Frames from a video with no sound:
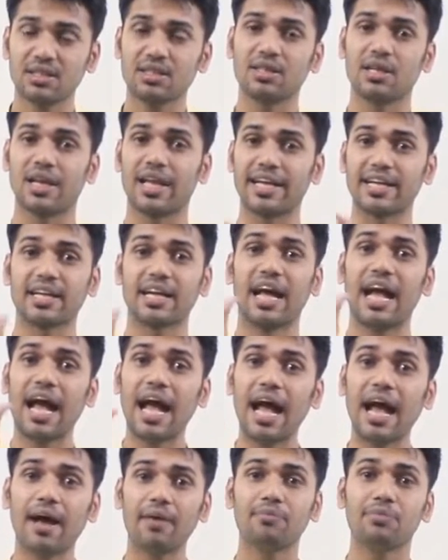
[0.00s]
Like,
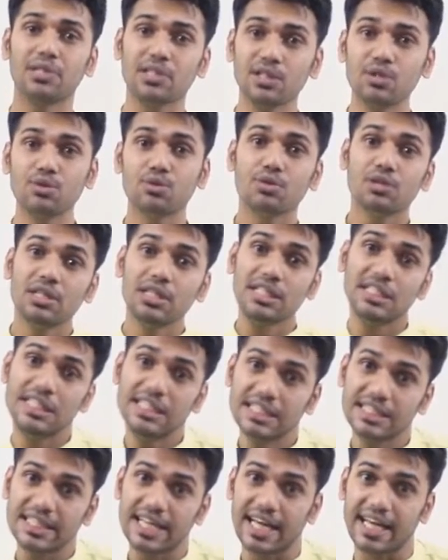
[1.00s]
have you
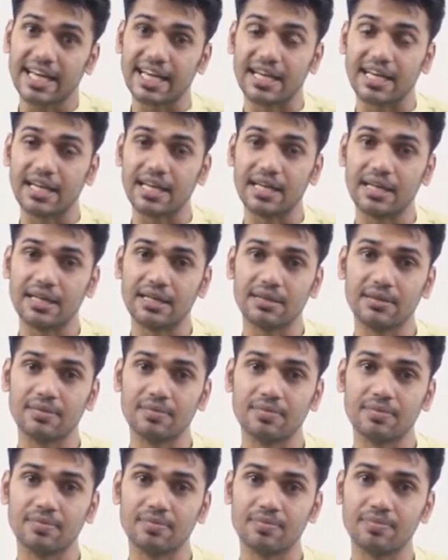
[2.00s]
eaten?
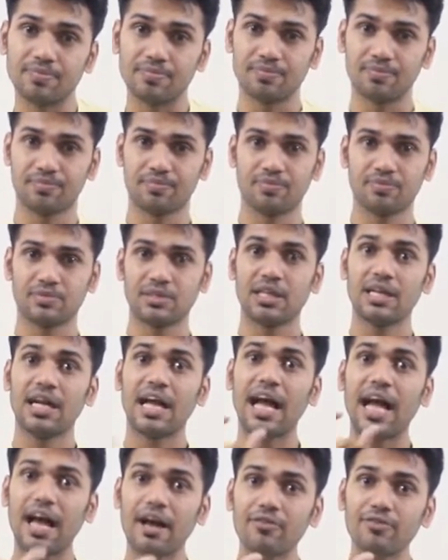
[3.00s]

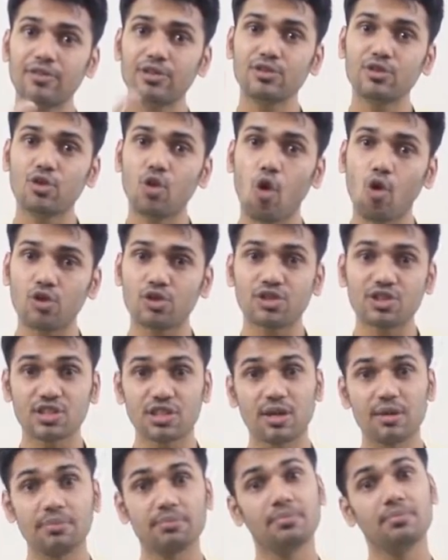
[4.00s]
Have you got
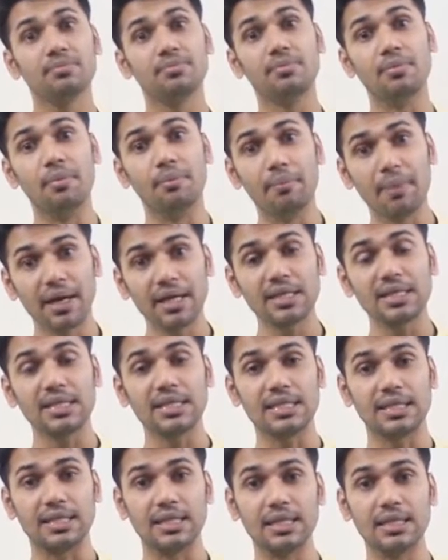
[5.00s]
some
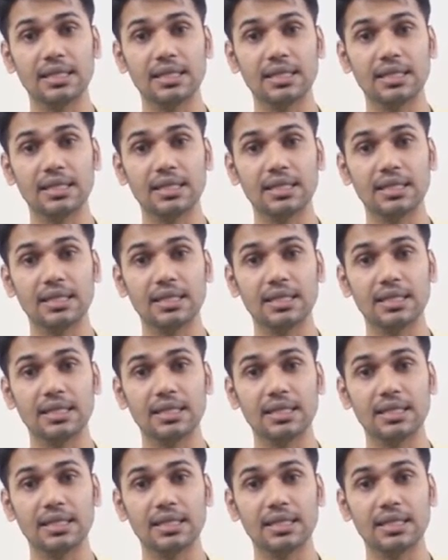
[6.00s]
money?